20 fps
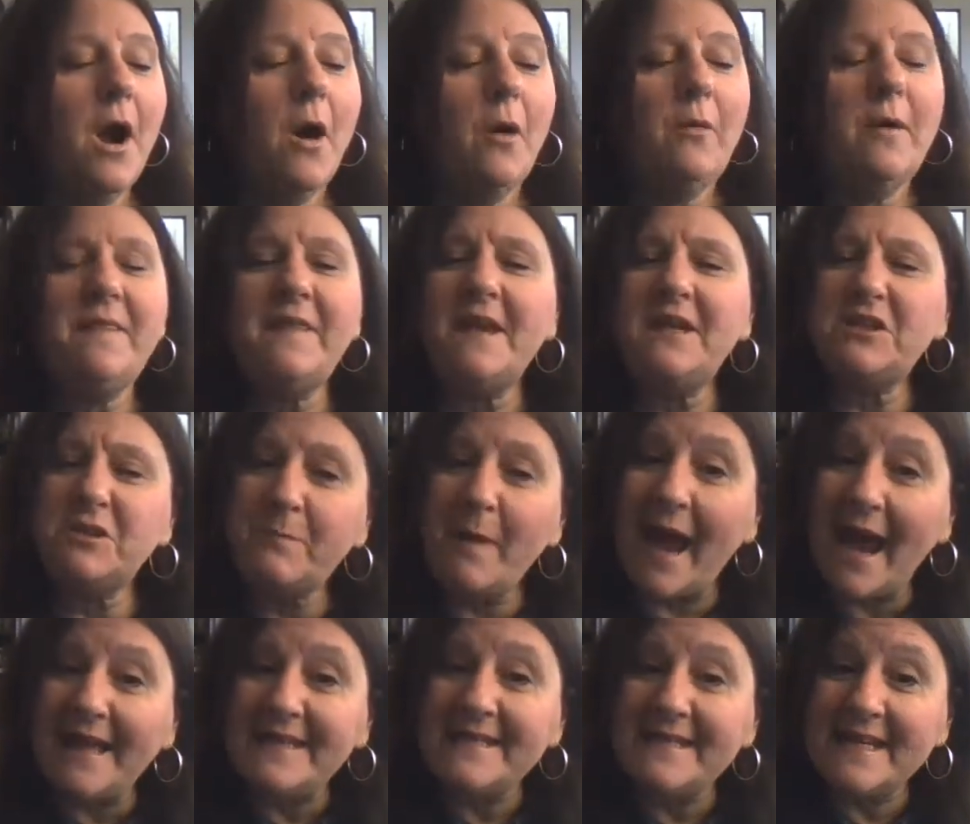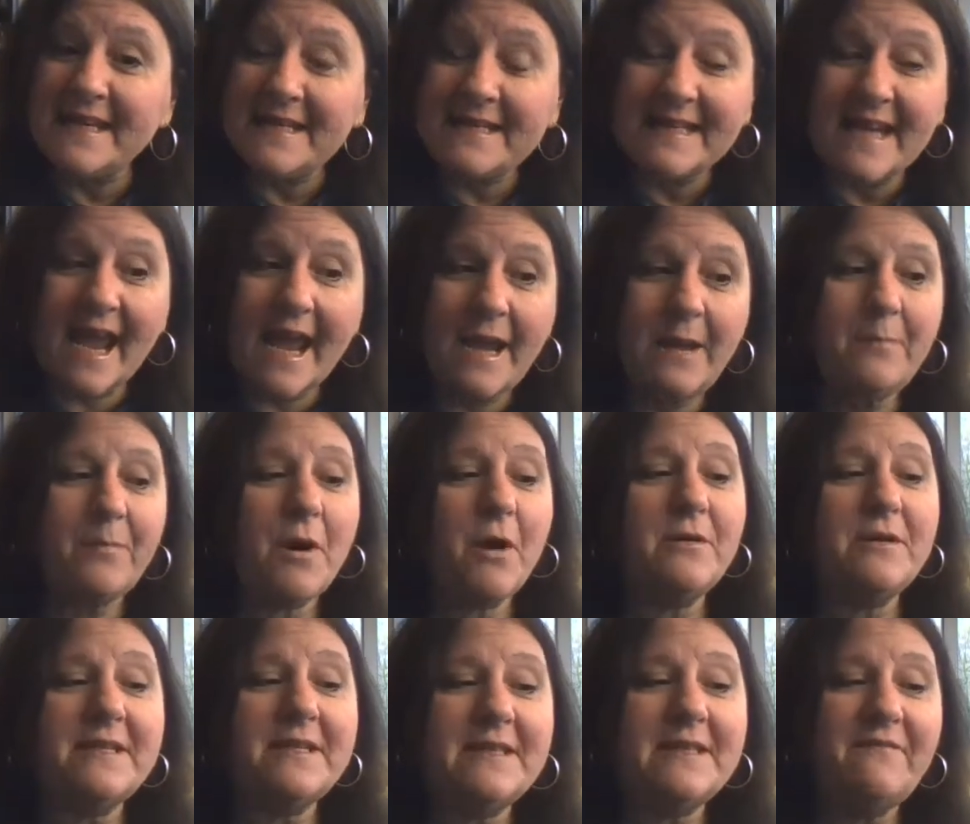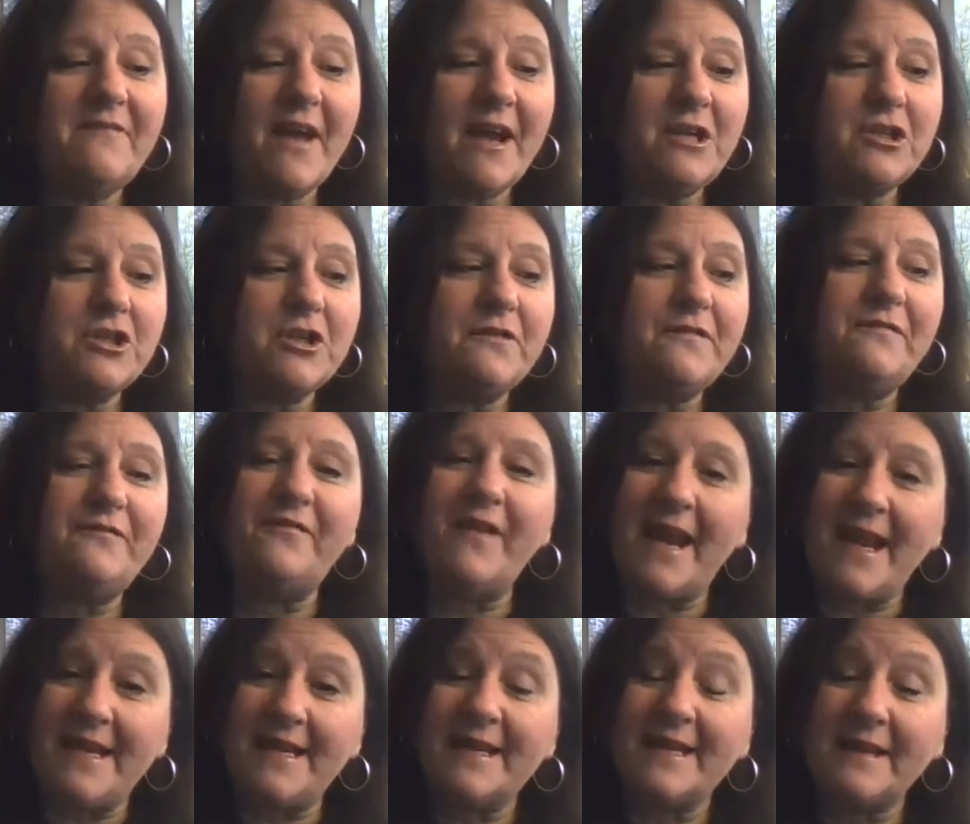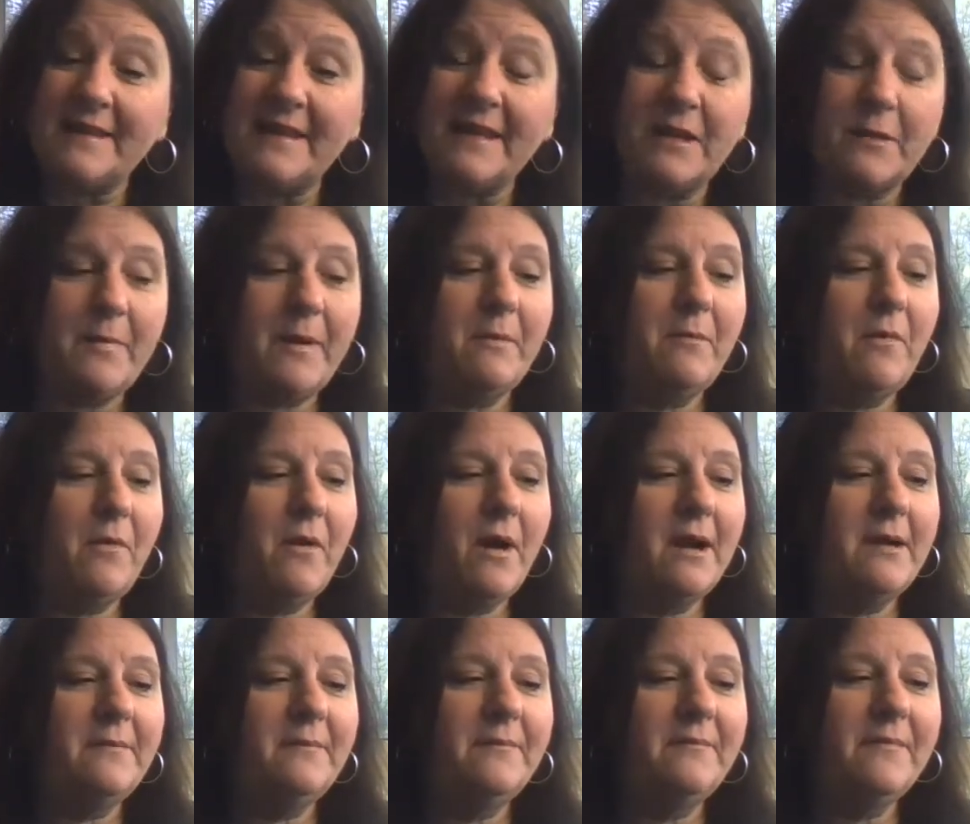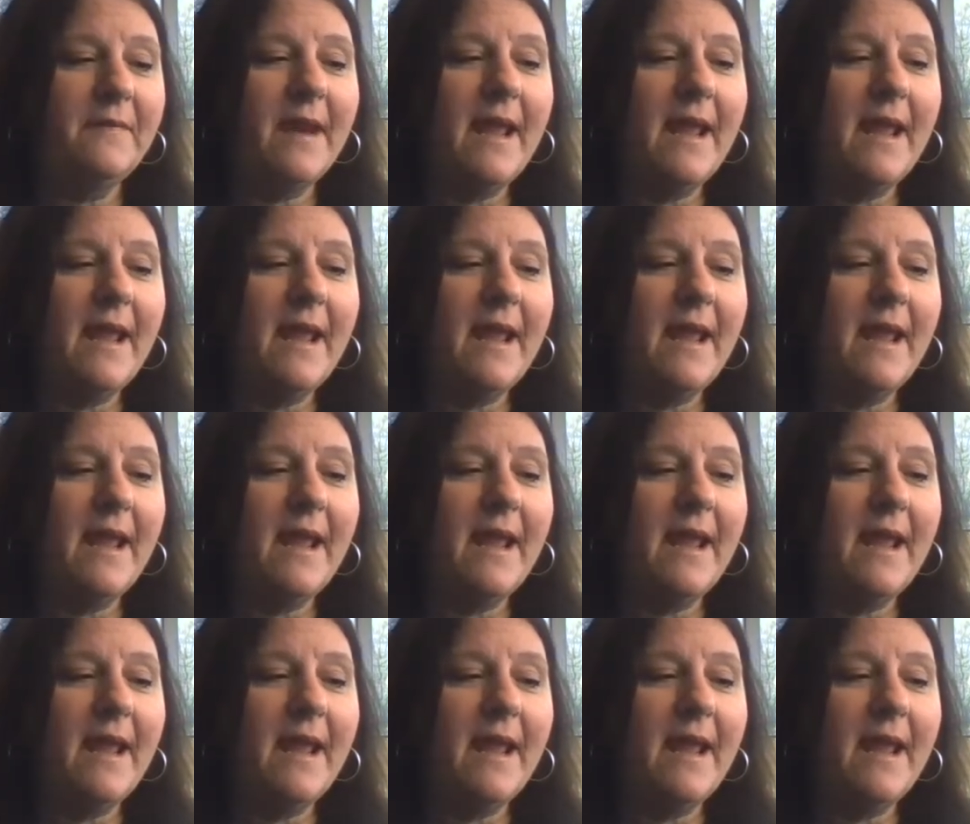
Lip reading: With each passing day, Brogdon's adventure faded a little bit more